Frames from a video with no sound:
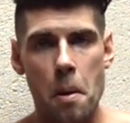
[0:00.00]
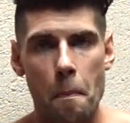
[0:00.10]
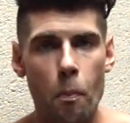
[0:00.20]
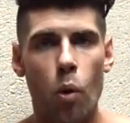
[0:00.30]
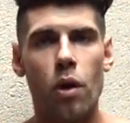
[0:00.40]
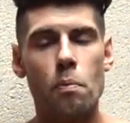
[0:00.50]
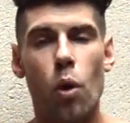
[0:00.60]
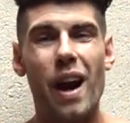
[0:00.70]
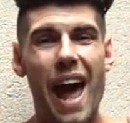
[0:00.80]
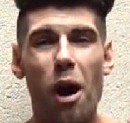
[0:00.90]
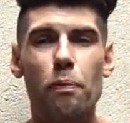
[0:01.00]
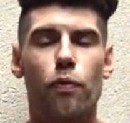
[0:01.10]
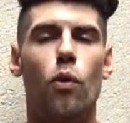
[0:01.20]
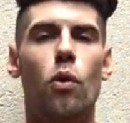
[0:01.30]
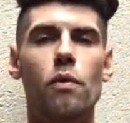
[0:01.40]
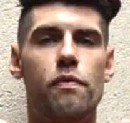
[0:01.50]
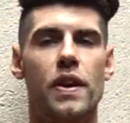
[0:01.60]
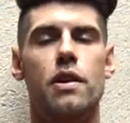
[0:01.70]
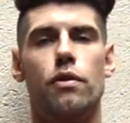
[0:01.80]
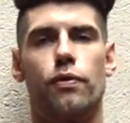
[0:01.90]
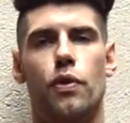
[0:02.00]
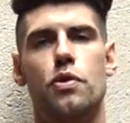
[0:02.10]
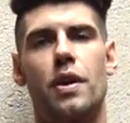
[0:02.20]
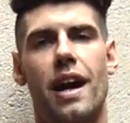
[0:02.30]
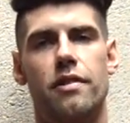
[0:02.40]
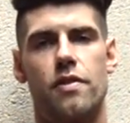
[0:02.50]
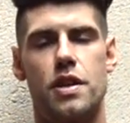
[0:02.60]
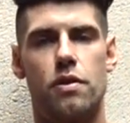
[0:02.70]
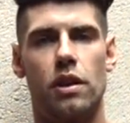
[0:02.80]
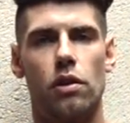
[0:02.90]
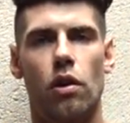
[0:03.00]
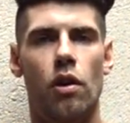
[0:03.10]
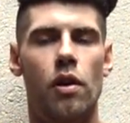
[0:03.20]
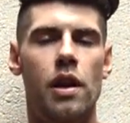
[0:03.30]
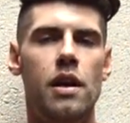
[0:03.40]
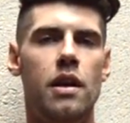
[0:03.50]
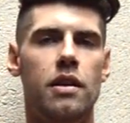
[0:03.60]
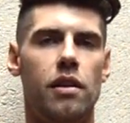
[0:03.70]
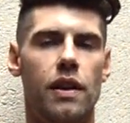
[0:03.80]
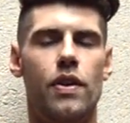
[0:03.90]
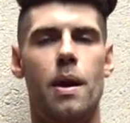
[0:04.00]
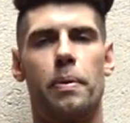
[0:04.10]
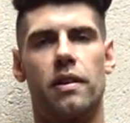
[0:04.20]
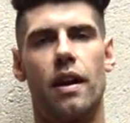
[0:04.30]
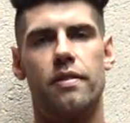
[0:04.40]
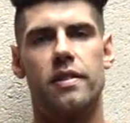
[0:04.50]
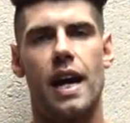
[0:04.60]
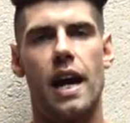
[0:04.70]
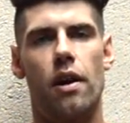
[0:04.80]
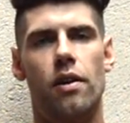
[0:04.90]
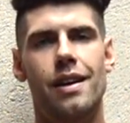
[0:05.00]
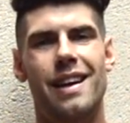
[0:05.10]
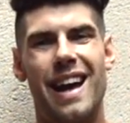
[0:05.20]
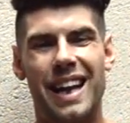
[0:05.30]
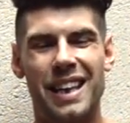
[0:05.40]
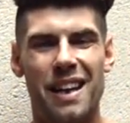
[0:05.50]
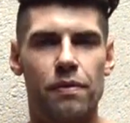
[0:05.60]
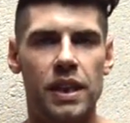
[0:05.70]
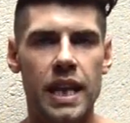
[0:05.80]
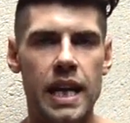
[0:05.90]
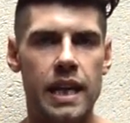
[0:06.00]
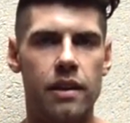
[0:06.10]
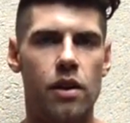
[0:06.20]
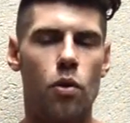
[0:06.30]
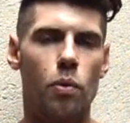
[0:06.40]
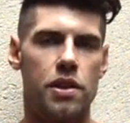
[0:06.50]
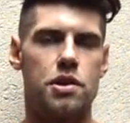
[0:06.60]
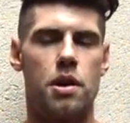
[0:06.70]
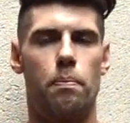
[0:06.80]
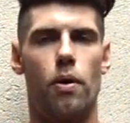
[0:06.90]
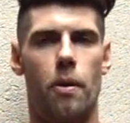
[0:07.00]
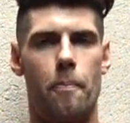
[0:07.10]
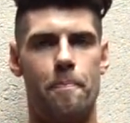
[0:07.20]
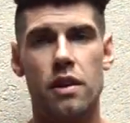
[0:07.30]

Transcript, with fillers: more and more helpful videos for you guys so that you can learn to live an epic lifestyle and live lean with the jump rope.